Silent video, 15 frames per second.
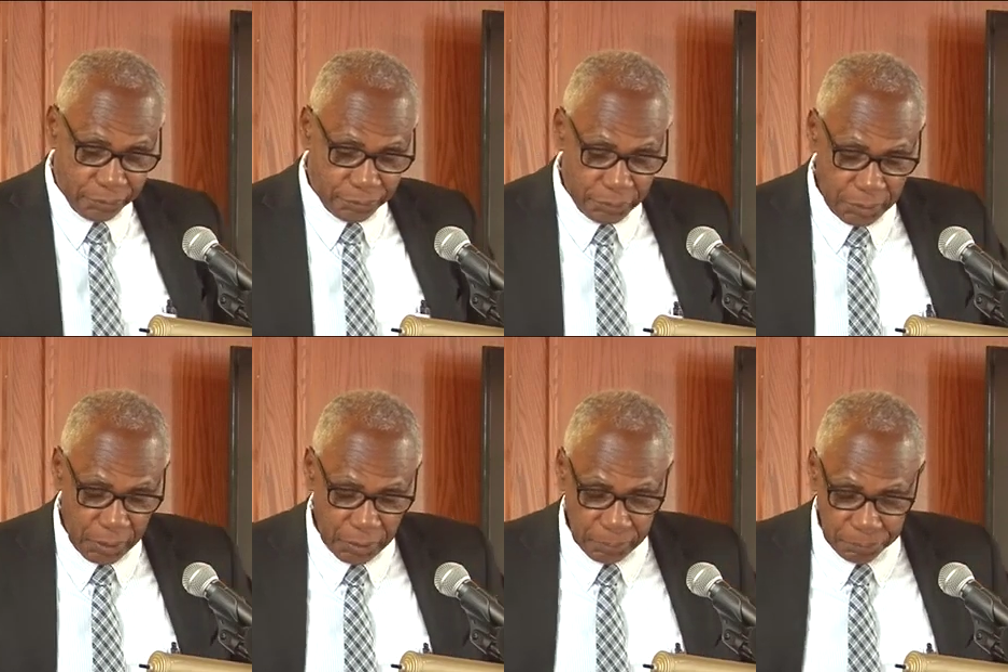
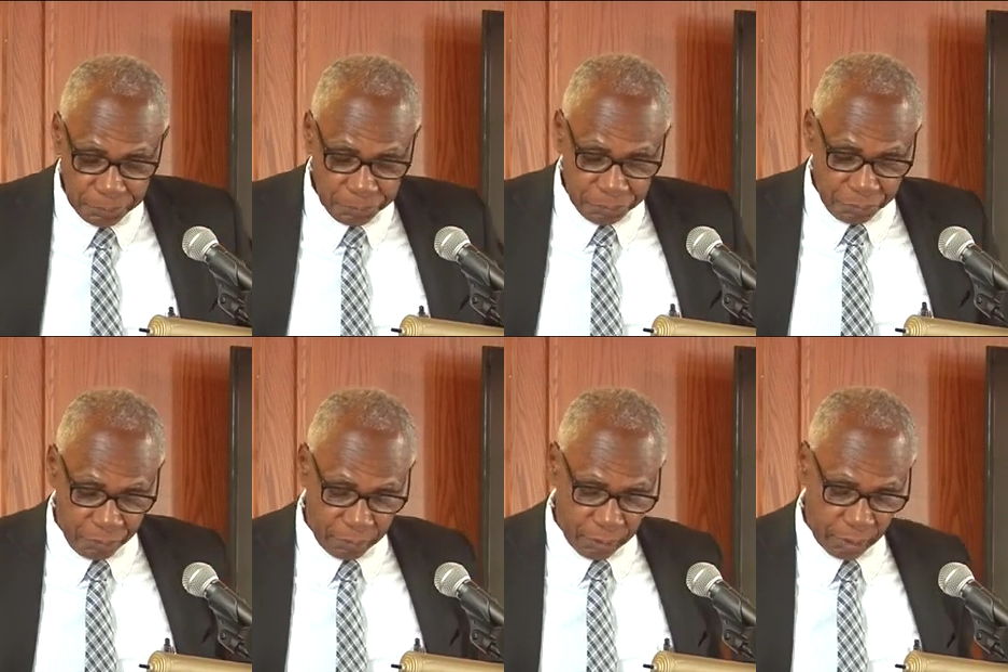
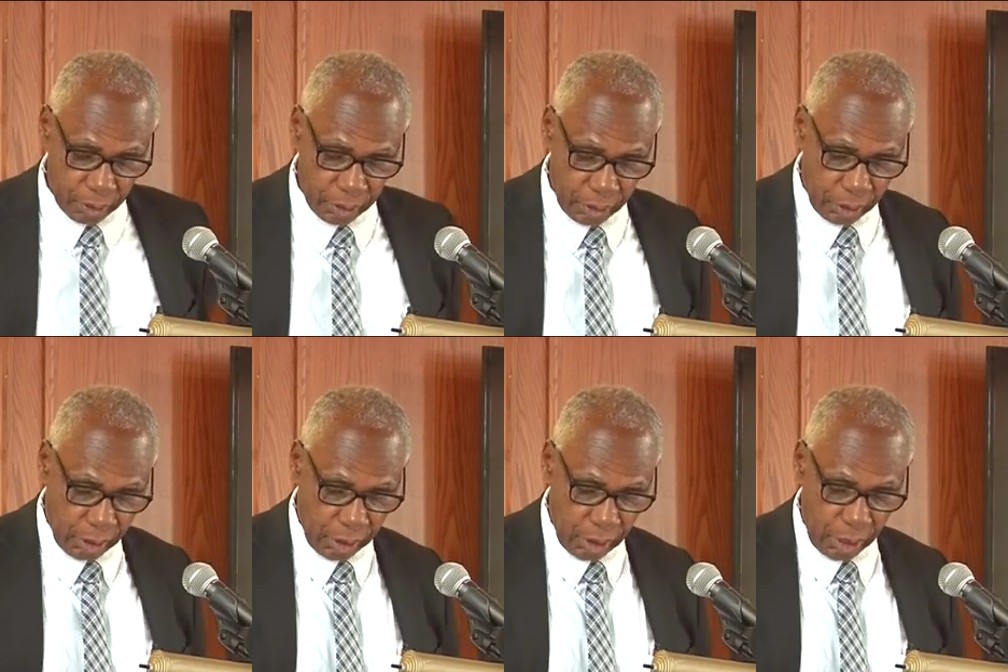
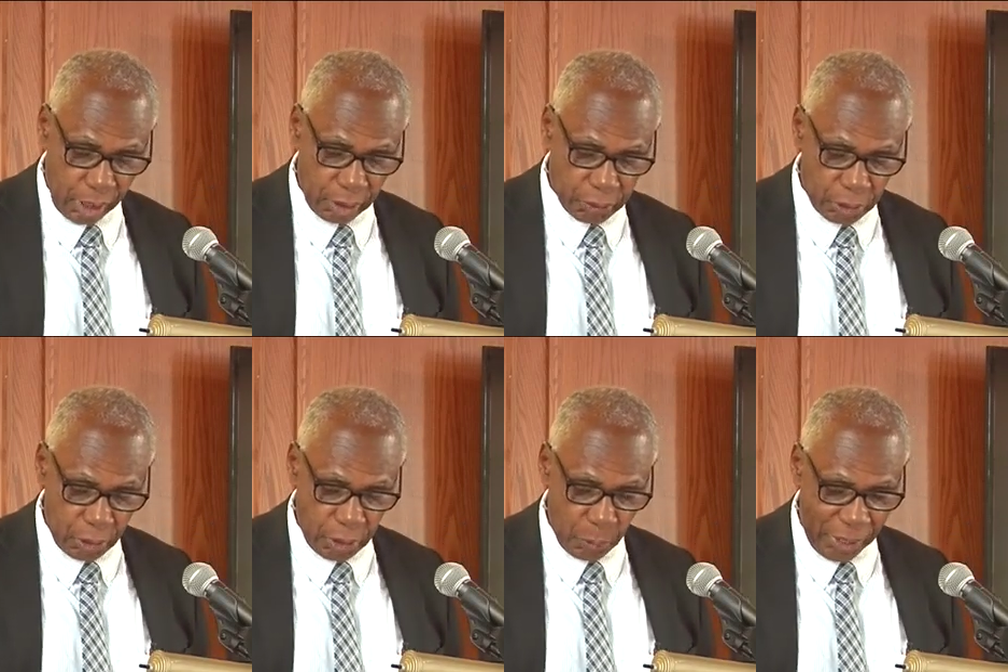
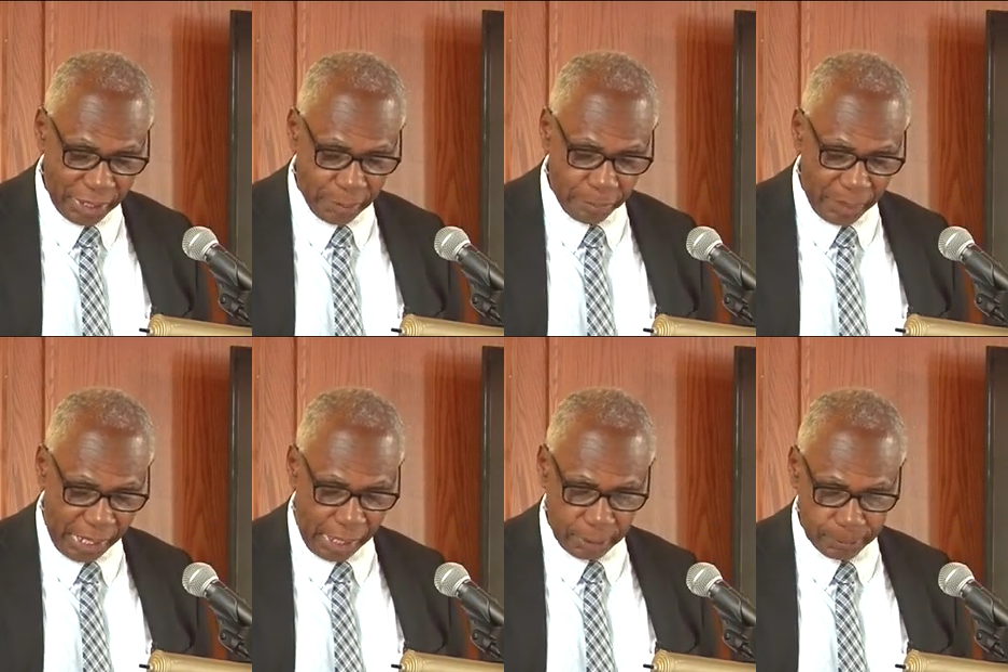So he went
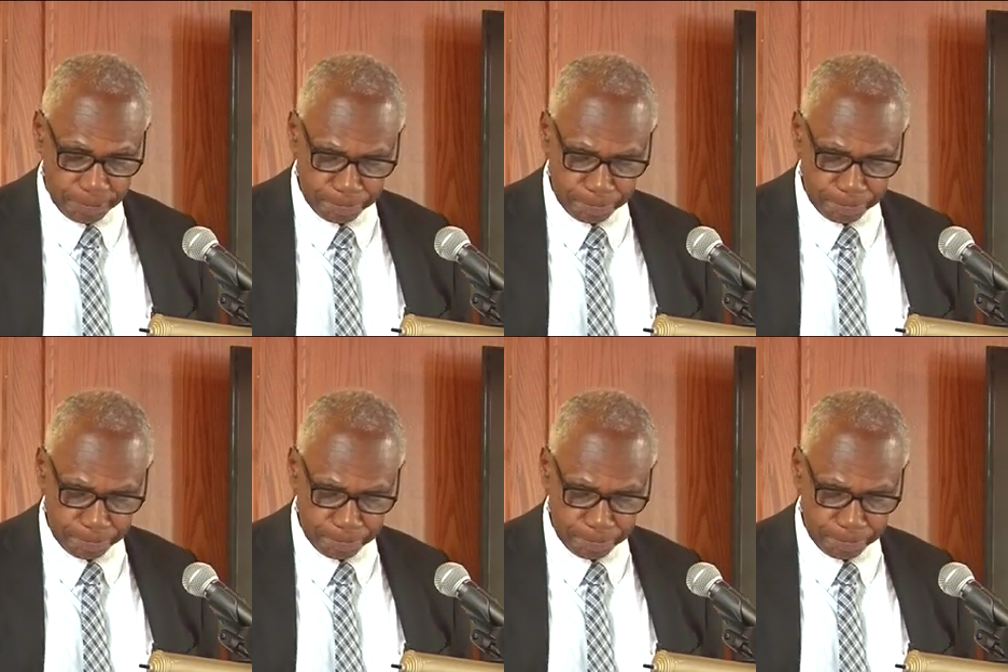back.